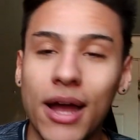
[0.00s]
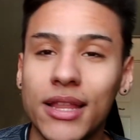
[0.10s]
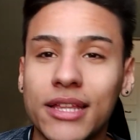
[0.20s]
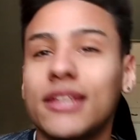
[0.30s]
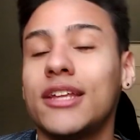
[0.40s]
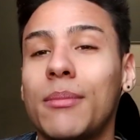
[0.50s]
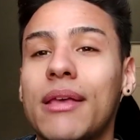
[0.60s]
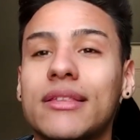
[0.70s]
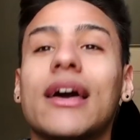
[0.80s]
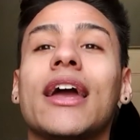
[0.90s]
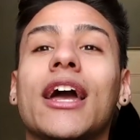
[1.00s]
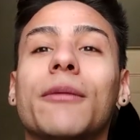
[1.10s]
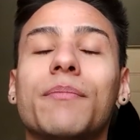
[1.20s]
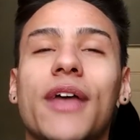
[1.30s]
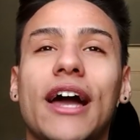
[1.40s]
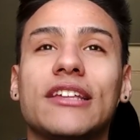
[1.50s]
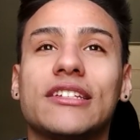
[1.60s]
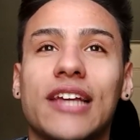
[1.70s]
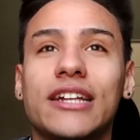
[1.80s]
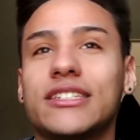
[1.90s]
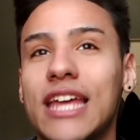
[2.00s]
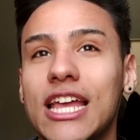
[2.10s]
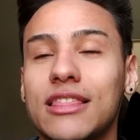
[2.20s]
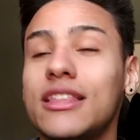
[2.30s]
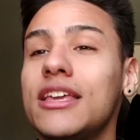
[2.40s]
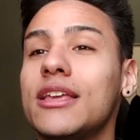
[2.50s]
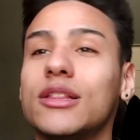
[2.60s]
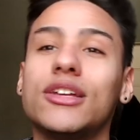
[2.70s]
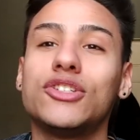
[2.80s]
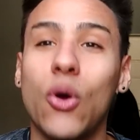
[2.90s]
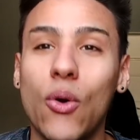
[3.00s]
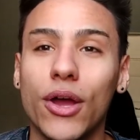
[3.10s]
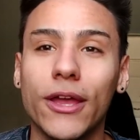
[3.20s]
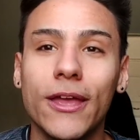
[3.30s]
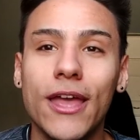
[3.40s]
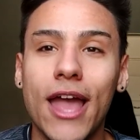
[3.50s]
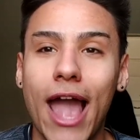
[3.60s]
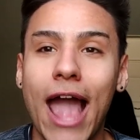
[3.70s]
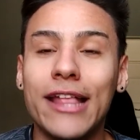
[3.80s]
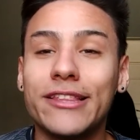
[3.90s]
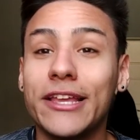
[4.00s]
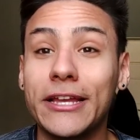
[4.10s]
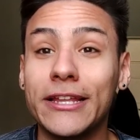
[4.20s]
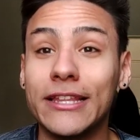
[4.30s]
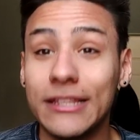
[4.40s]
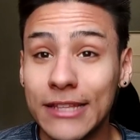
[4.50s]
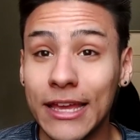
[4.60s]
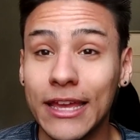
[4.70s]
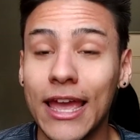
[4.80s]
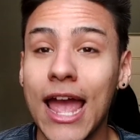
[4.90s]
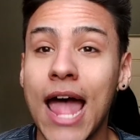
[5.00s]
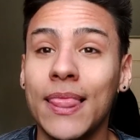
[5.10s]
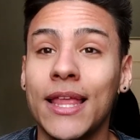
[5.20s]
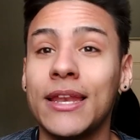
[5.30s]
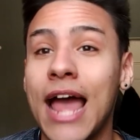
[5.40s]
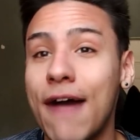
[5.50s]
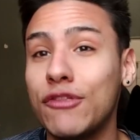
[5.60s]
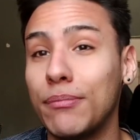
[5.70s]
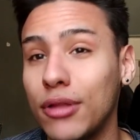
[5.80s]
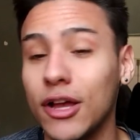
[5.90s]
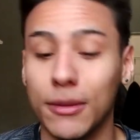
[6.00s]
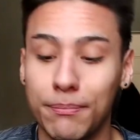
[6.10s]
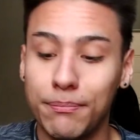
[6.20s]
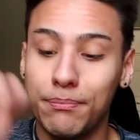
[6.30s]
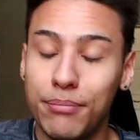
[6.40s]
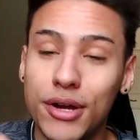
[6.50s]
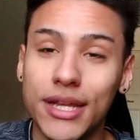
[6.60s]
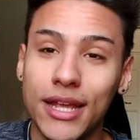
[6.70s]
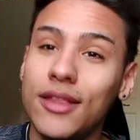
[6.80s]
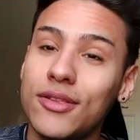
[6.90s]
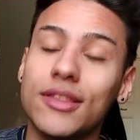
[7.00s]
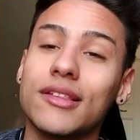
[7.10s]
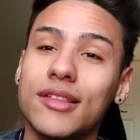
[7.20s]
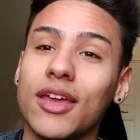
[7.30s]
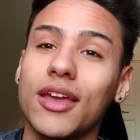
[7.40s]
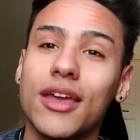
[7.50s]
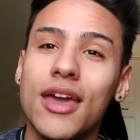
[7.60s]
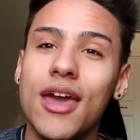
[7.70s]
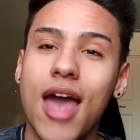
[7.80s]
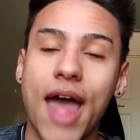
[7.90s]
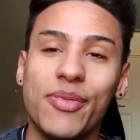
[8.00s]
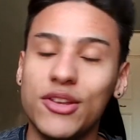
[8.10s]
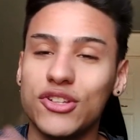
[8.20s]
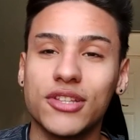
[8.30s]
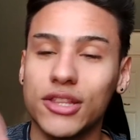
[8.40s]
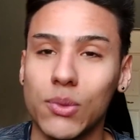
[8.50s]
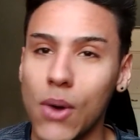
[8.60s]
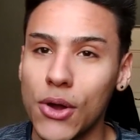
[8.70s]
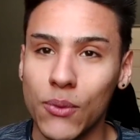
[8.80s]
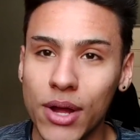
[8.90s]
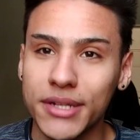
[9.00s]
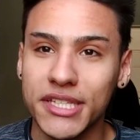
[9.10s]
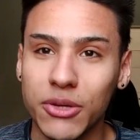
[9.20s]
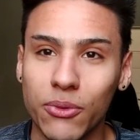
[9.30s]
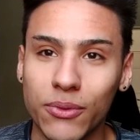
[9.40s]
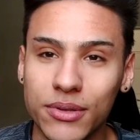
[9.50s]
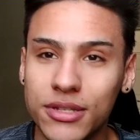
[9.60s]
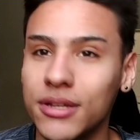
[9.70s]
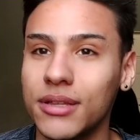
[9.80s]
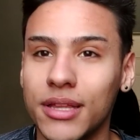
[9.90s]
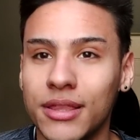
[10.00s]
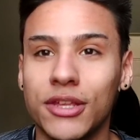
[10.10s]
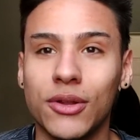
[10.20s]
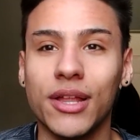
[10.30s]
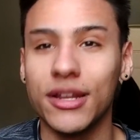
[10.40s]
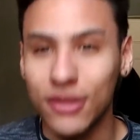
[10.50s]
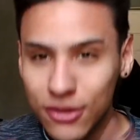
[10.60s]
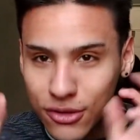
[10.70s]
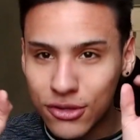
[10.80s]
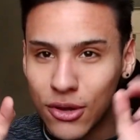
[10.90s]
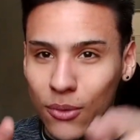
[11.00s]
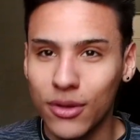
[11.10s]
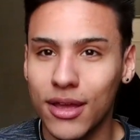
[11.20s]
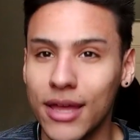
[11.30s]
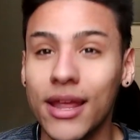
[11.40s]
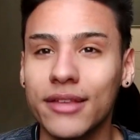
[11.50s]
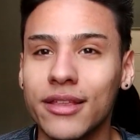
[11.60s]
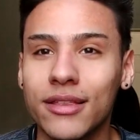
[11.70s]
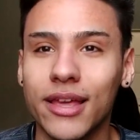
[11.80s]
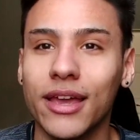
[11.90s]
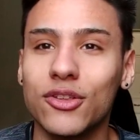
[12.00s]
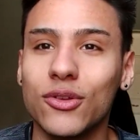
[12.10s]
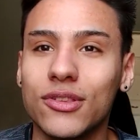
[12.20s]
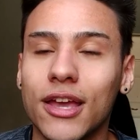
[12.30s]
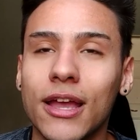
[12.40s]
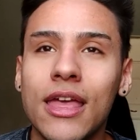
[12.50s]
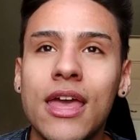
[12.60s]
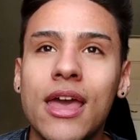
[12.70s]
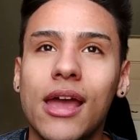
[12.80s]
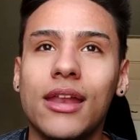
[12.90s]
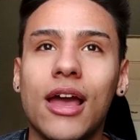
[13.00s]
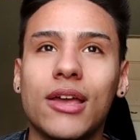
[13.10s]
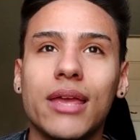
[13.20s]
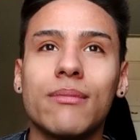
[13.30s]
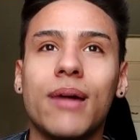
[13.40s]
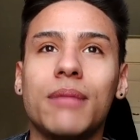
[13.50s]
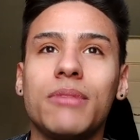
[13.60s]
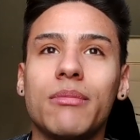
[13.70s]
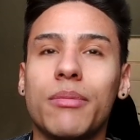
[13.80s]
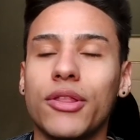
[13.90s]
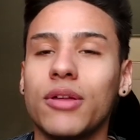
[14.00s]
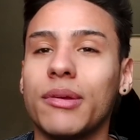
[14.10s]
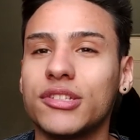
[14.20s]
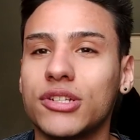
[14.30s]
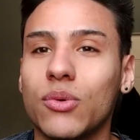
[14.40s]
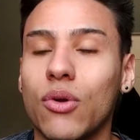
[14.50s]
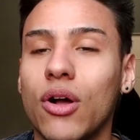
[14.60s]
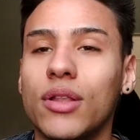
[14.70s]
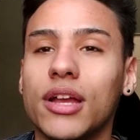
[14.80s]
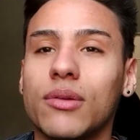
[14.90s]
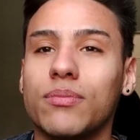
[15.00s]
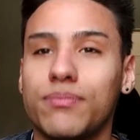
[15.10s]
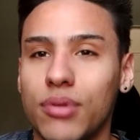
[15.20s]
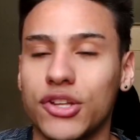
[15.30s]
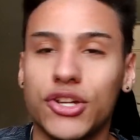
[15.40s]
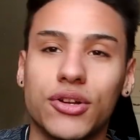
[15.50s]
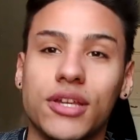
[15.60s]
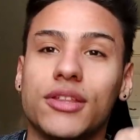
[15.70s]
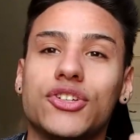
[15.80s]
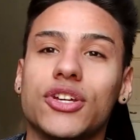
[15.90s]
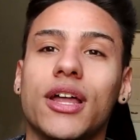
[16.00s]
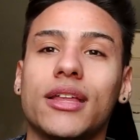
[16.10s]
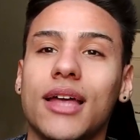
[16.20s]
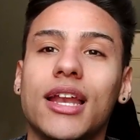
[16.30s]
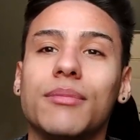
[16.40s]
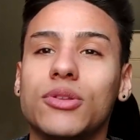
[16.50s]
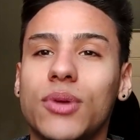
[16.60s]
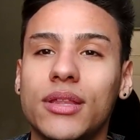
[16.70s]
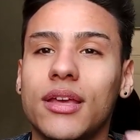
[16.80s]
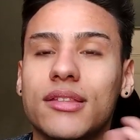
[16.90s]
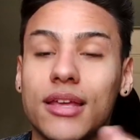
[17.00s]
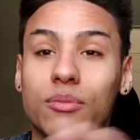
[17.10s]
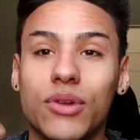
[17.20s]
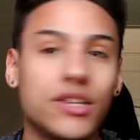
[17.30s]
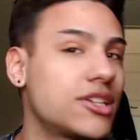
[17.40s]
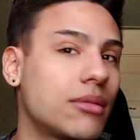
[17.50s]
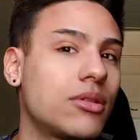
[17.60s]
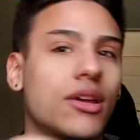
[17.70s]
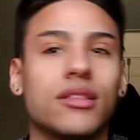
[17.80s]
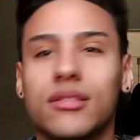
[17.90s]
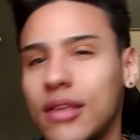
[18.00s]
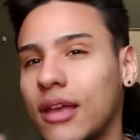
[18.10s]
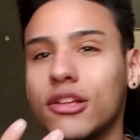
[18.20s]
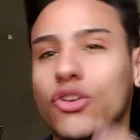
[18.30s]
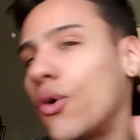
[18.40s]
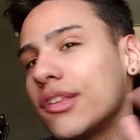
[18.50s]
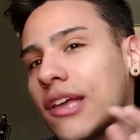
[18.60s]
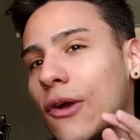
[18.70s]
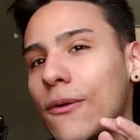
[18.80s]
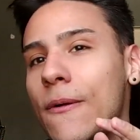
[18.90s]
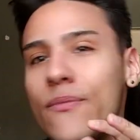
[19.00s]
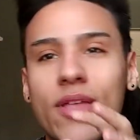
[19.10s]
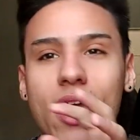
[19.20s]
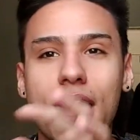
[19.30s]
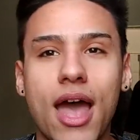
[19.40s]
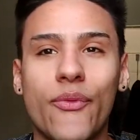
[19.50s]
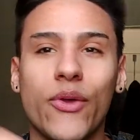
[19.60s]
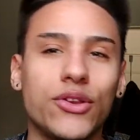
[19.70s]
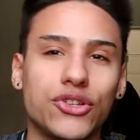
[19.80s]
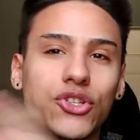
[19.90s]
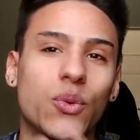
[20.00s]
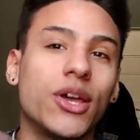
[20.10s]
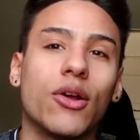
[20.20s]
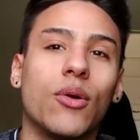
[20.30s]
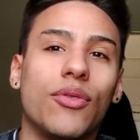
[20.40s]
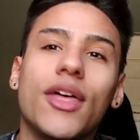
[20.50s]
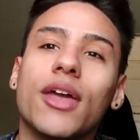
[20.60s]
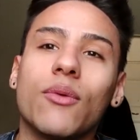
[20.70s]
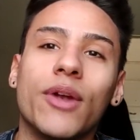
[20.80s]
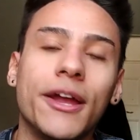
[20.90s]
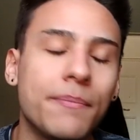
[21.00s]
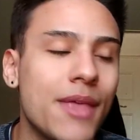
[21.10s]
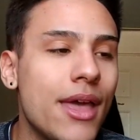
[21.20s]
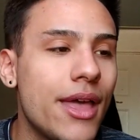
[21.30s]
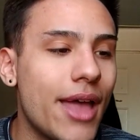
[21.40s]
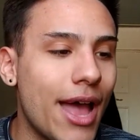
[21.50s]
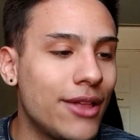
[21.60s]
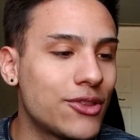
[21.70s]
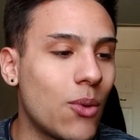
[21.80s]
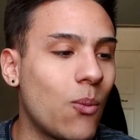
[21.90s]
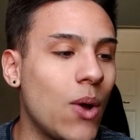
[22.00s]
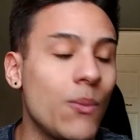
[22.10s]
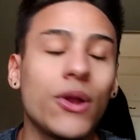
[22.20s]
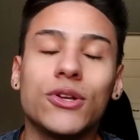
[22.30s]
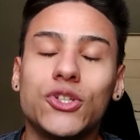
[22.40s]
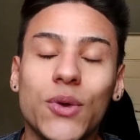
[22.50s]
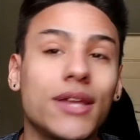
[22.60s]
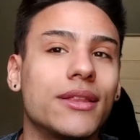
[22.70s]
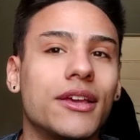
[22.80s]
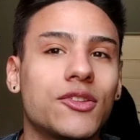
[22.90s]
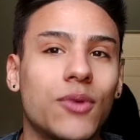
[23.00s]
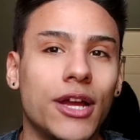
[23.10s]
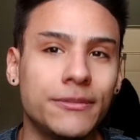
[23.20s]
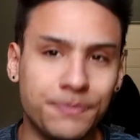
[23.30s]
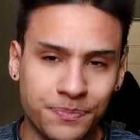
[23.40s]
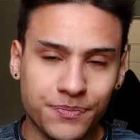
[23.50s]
like the dumbass I am, I decided to take the toy and stick it in the sink, and then have the plug put into the sink, and then just let the water run to let it soak, in essence, I guess you could say. And now keep in mind, me and my brother and my sister were all like brushing our teeth and shit like that in between this, and we just taking the toys out and then just doing our own thing, right? And so when we were doing this, right,